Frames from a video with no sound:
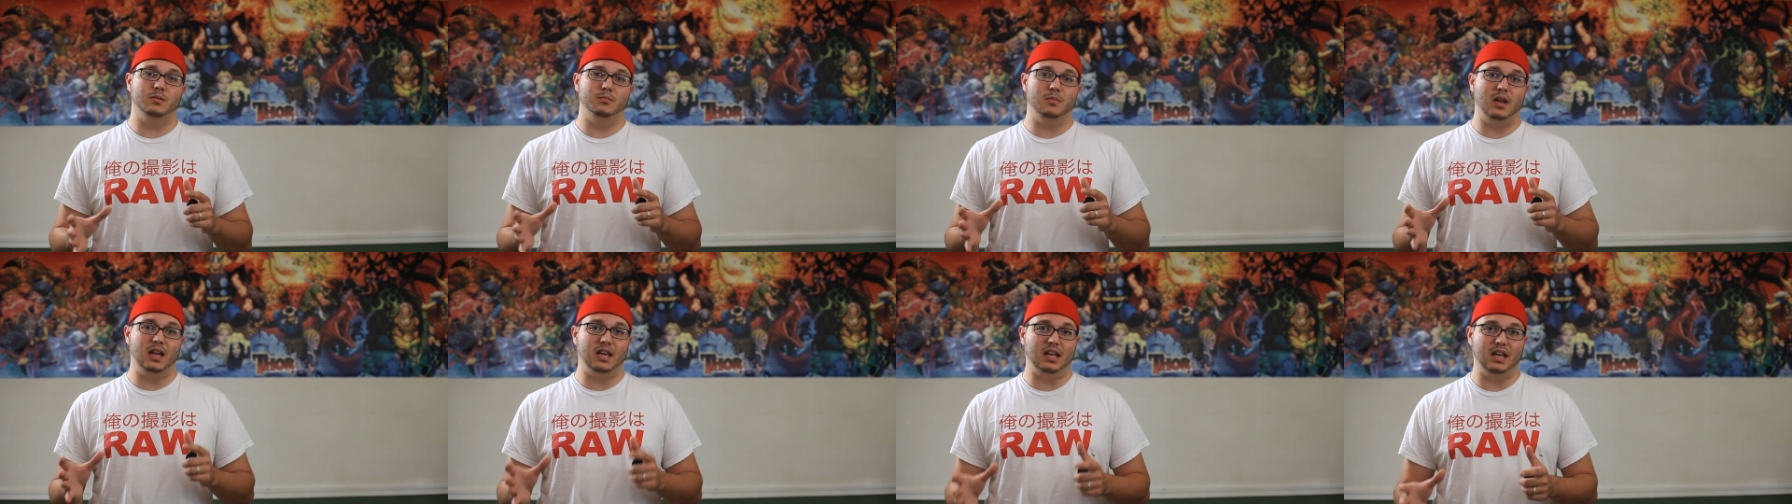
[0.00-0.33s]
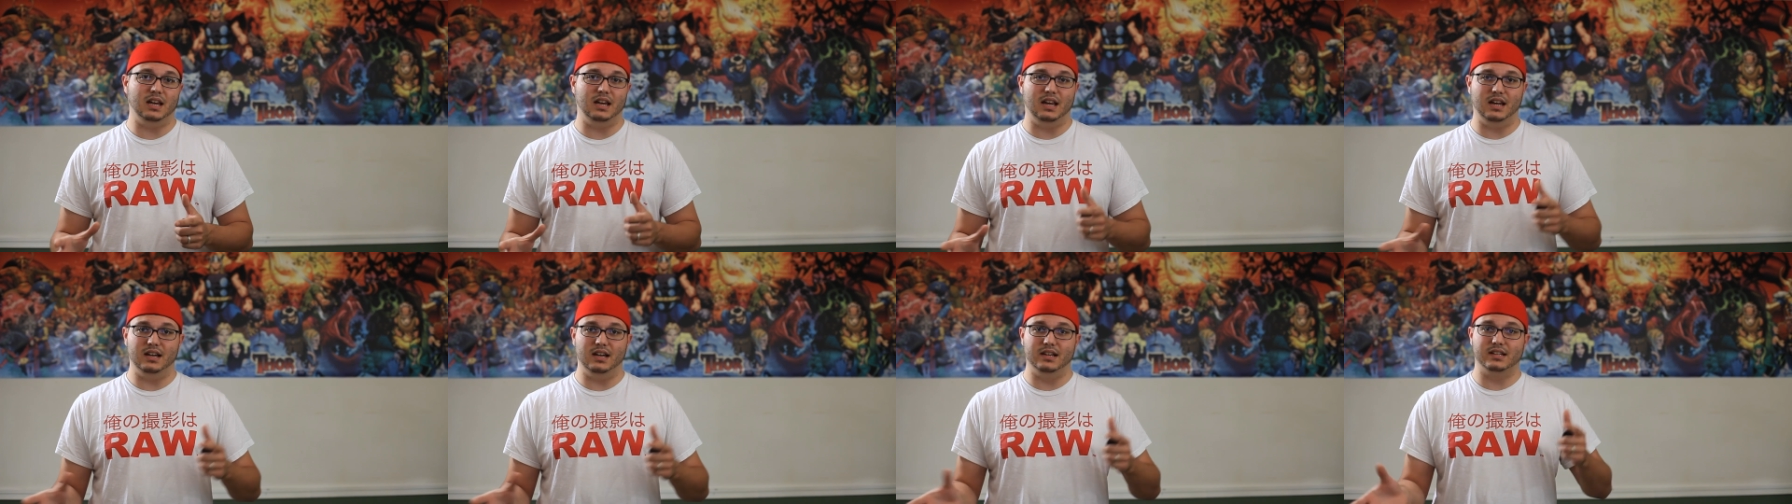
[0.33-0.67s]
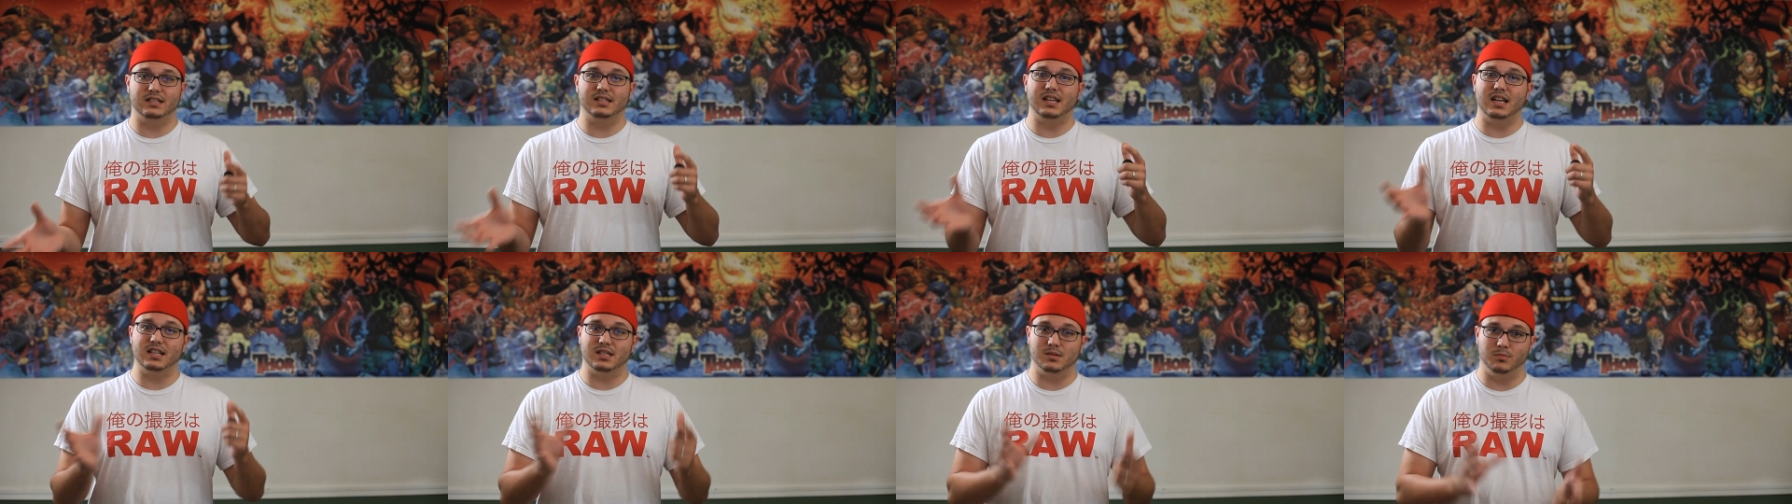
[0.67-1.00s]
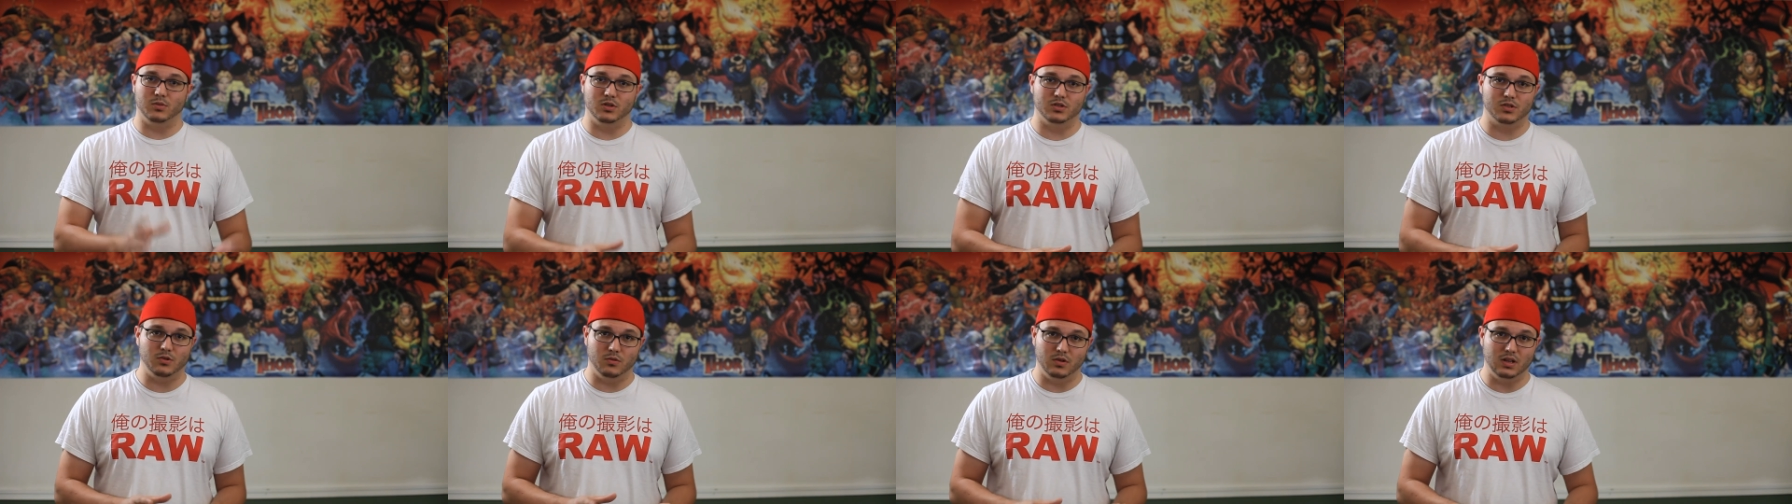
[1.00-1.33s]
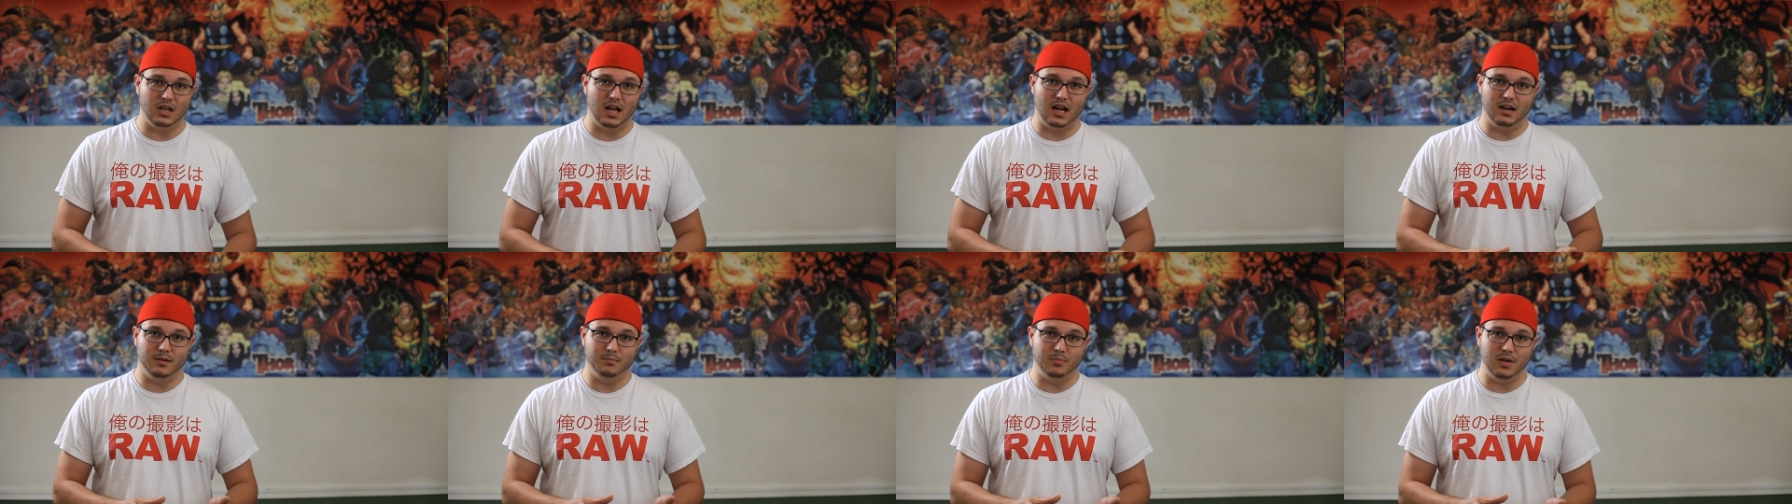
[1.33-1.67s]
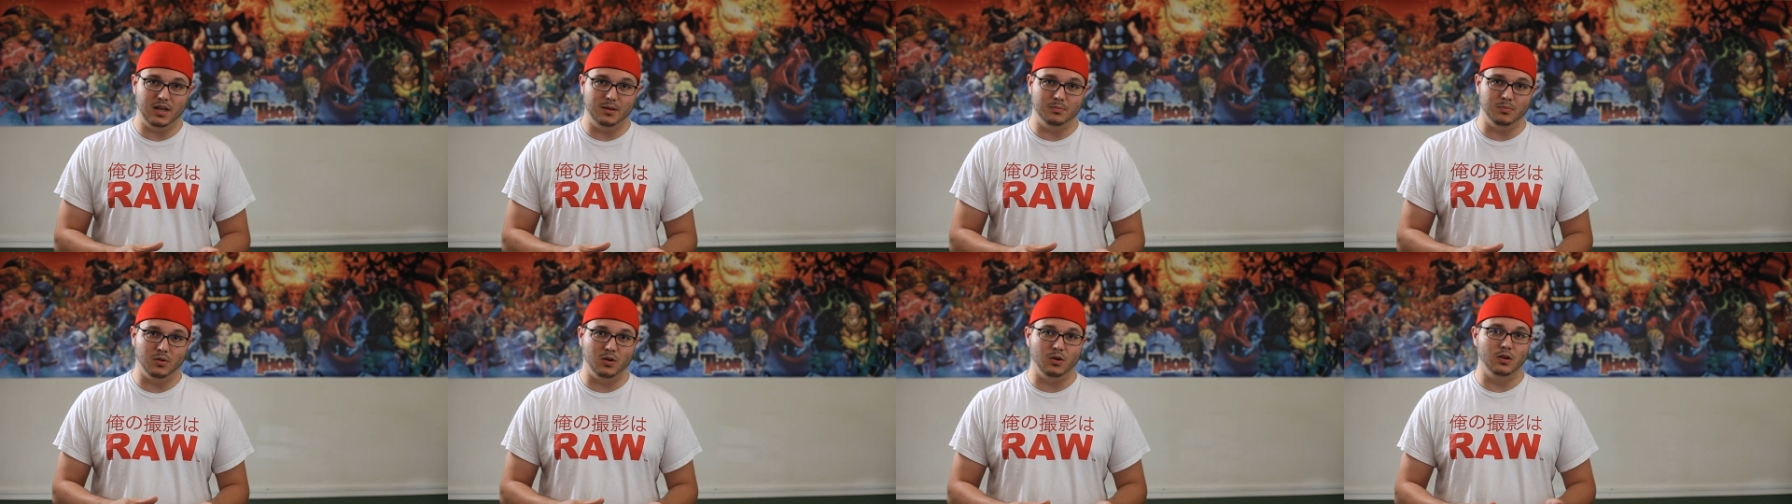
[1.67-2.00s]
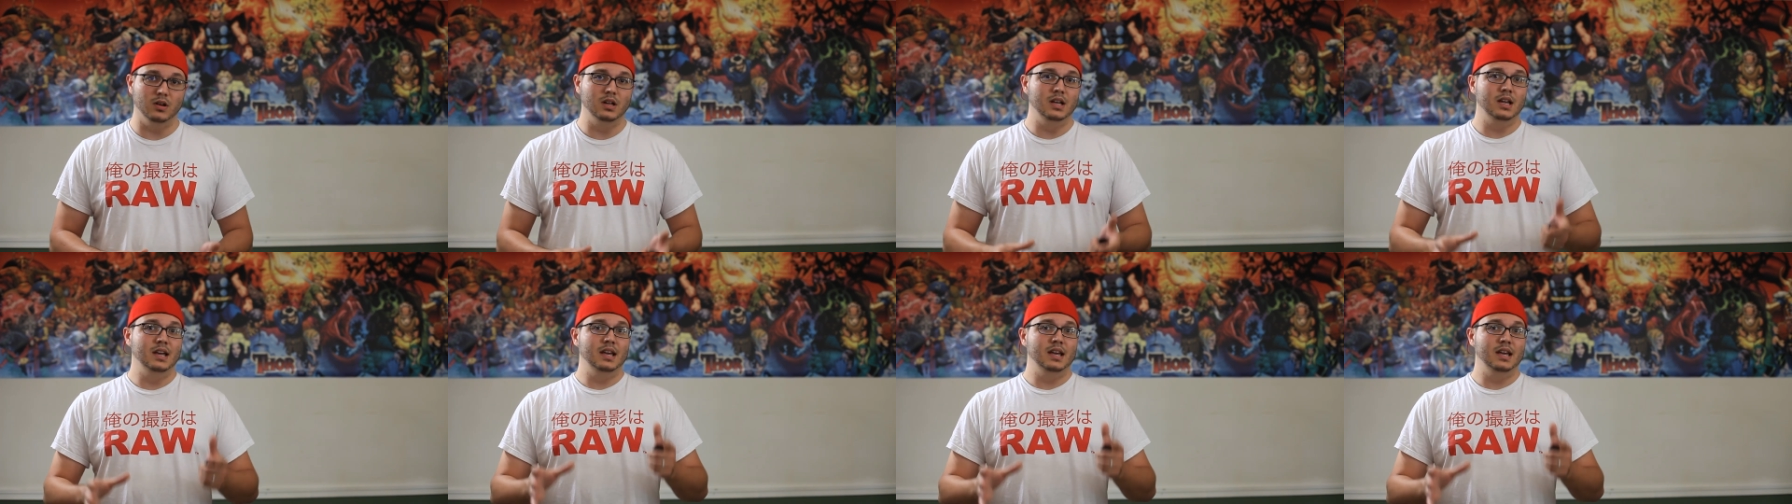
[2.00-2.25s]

to make it inaccessible to a lot of people